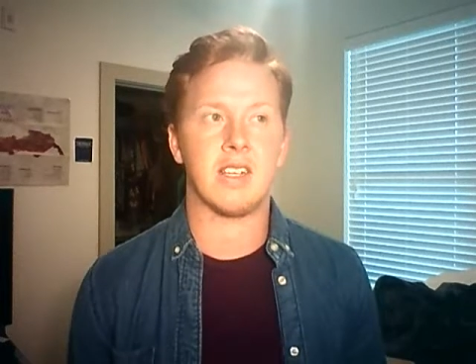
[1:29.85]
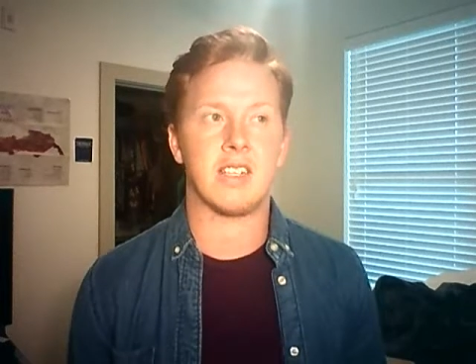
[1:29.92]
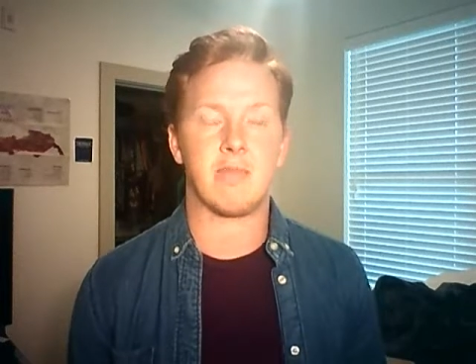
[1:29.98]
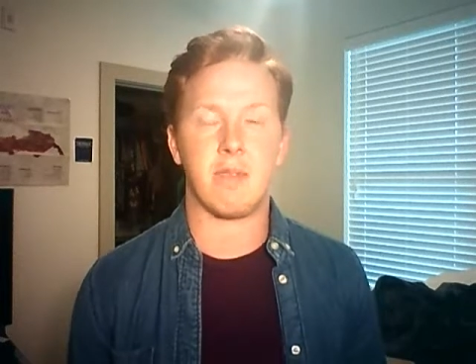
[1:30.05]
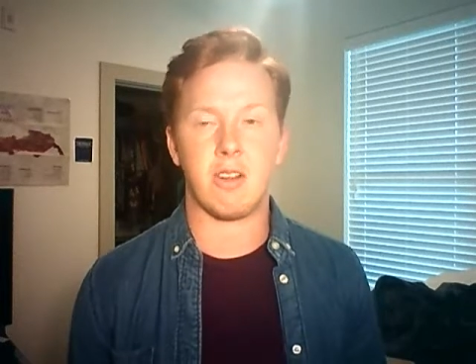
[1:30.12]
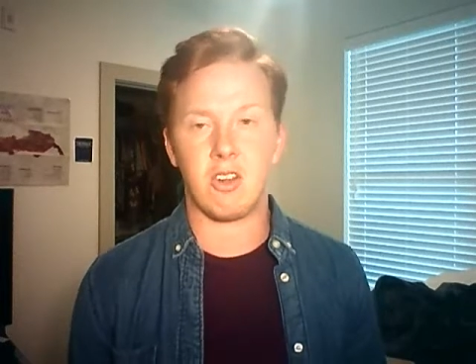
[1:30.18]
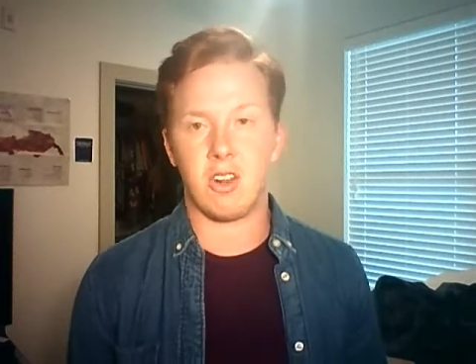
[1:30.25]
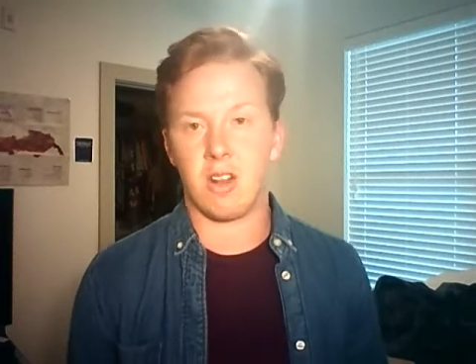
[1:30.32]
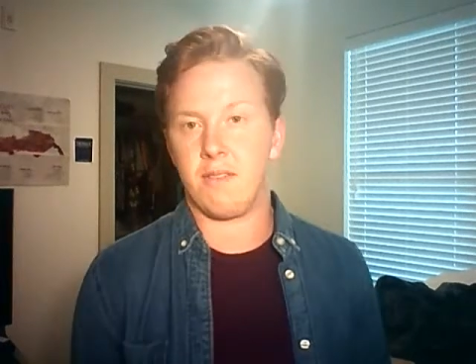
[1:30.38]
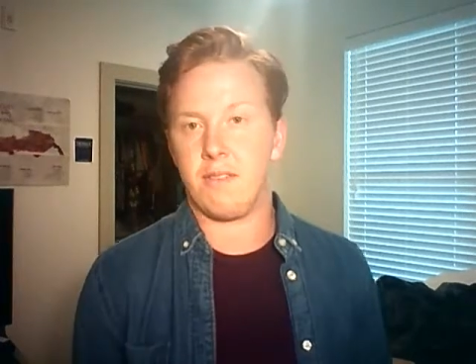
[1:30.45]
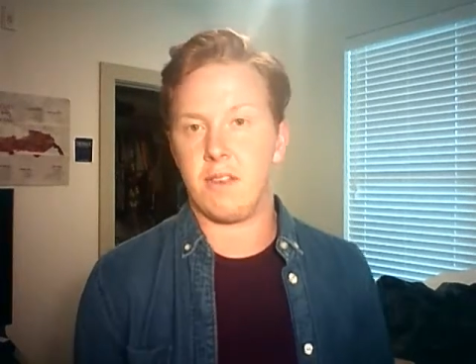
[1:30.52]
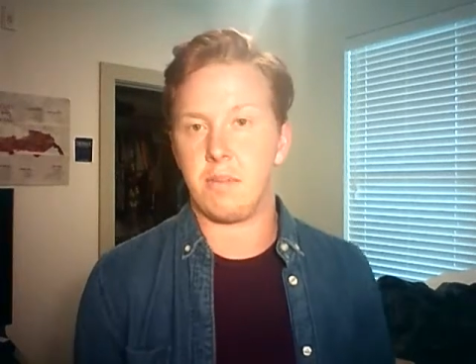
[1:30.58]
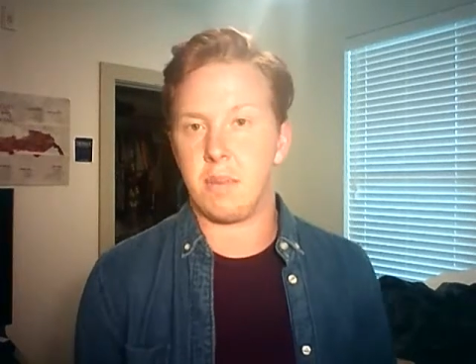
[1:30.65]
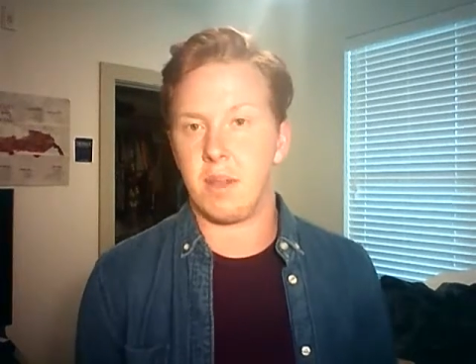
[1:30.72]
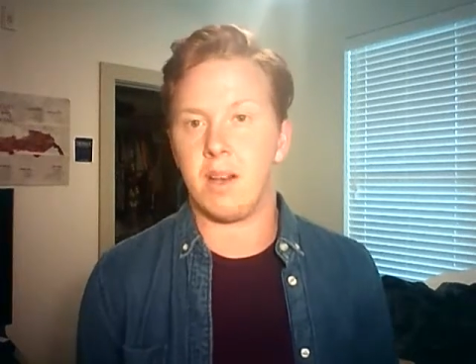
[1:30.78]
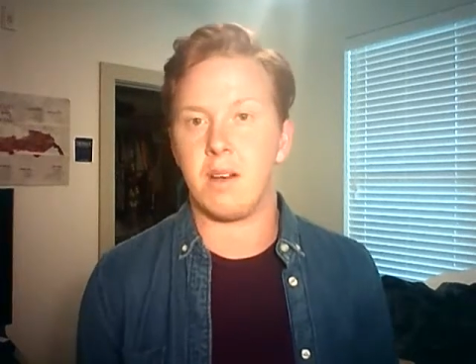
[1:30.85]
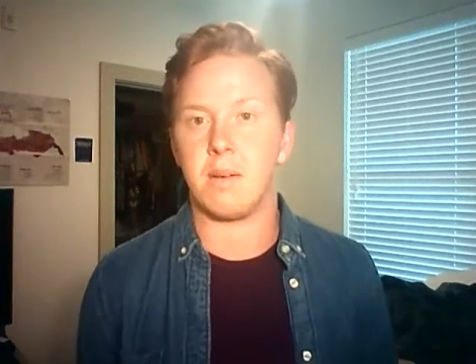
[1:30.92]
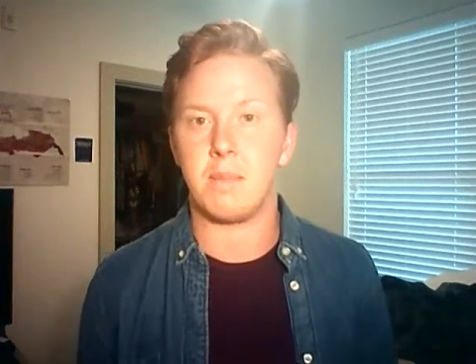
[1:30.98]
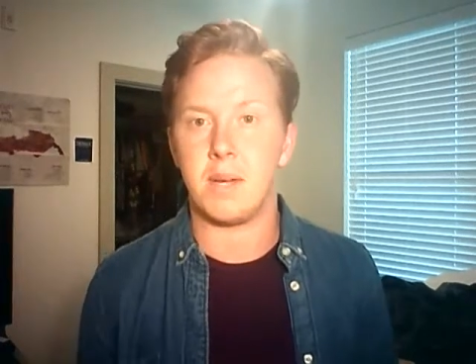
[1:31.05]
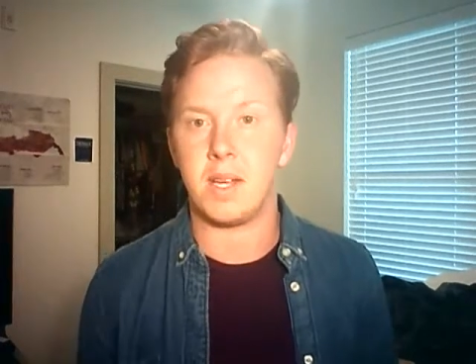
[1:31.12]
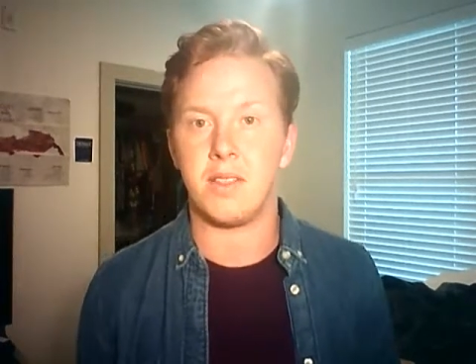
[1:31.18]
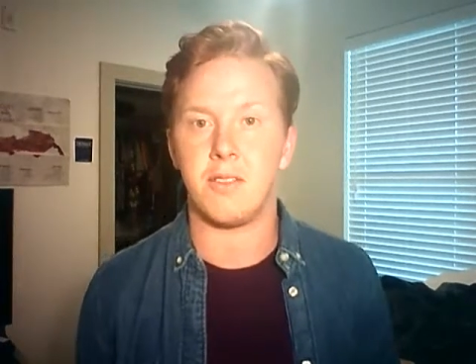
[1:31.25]
especially if you plan
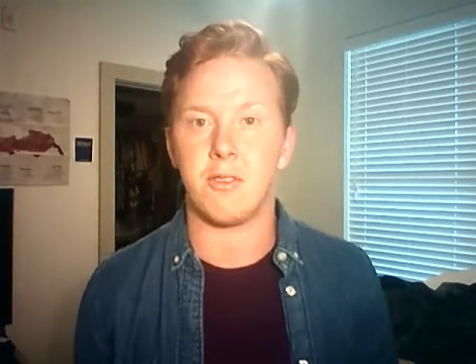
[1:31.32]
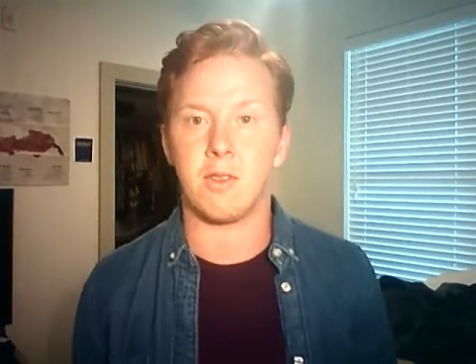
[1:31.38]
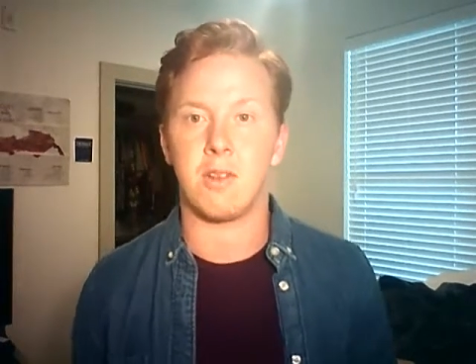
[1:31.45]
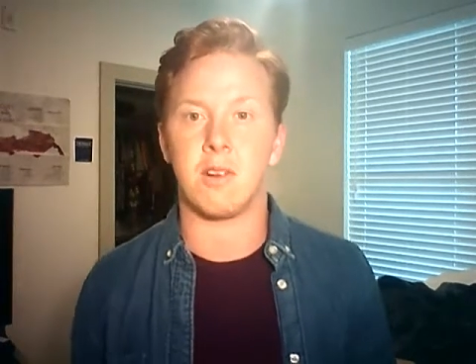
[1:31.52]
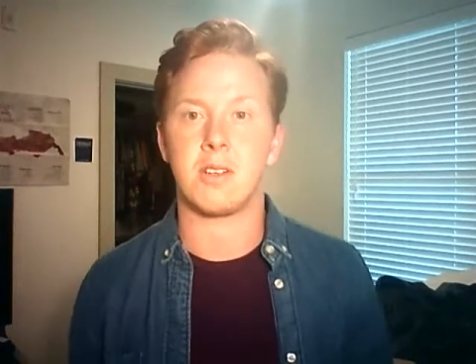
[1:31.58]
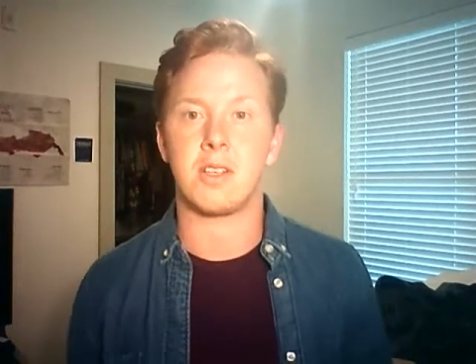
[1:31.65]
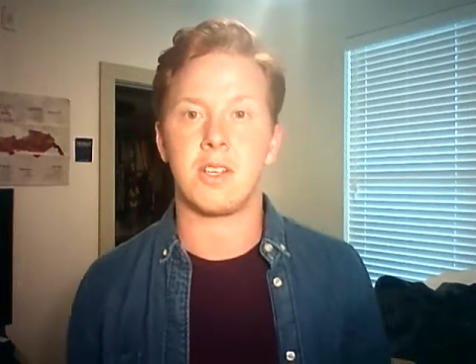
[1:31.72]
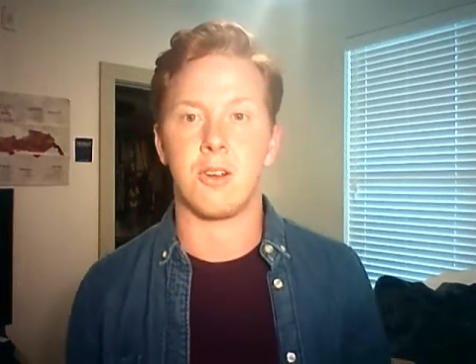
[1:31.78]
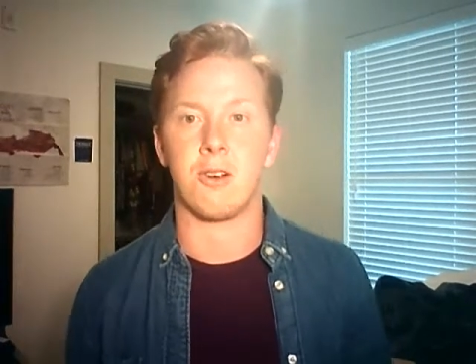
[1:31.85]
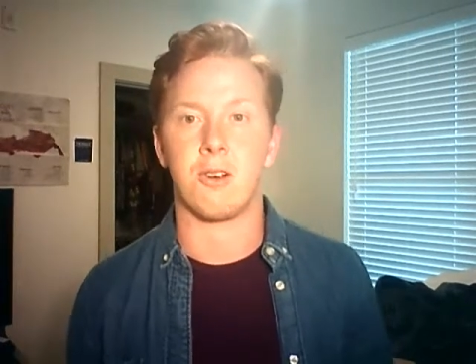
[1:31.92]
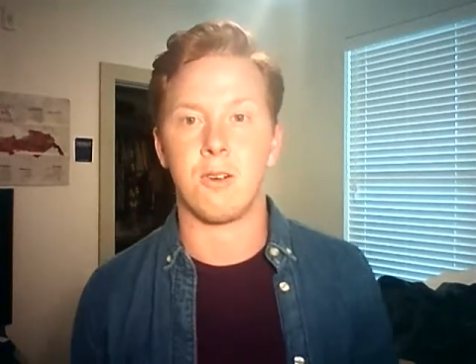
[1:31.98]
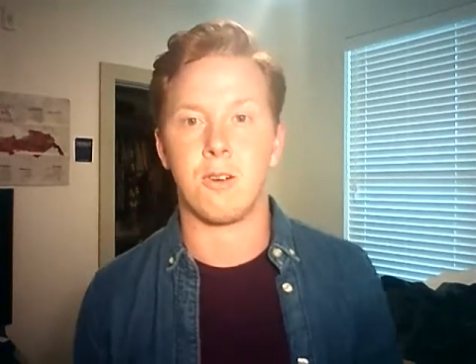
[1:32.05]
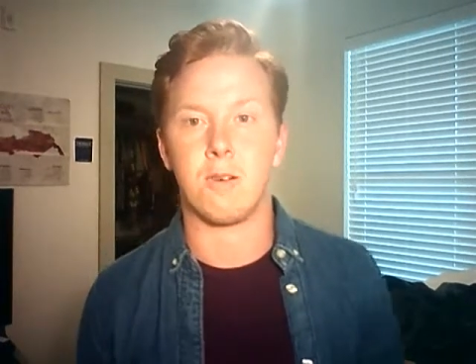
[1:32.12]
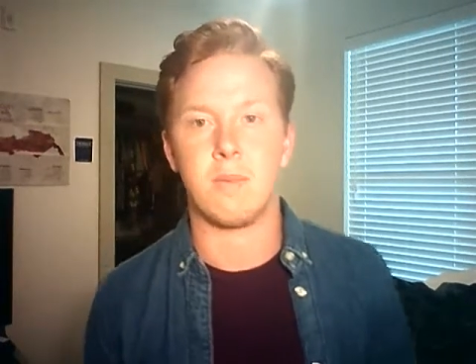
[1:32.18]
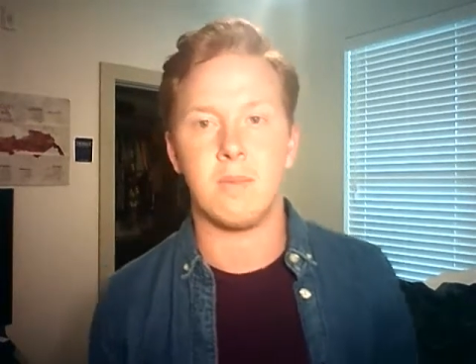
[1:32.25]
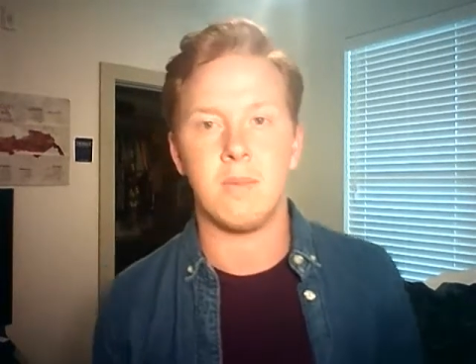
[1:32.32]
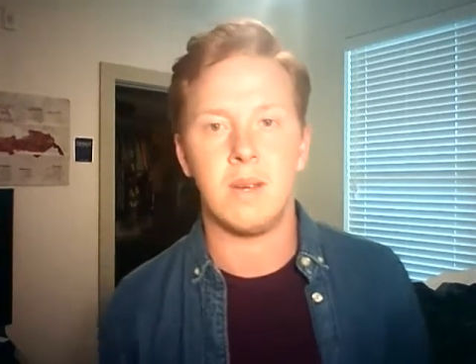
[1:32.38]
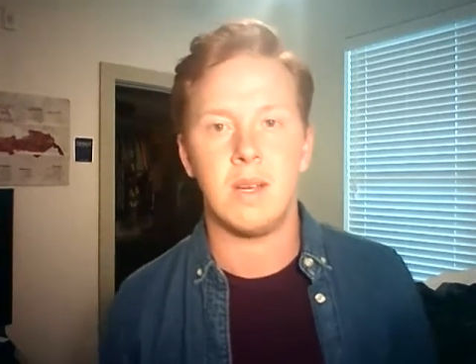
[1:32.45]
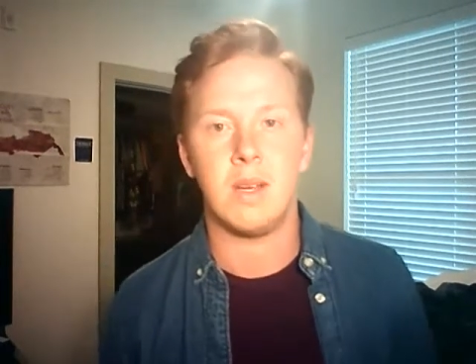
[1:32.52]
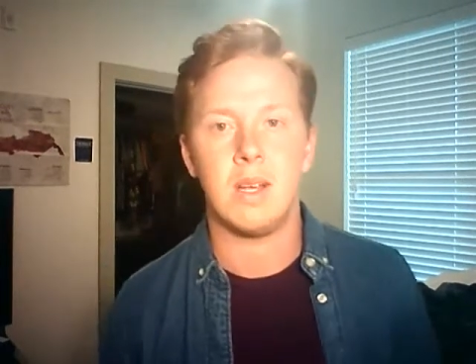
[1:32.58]
on being there long term,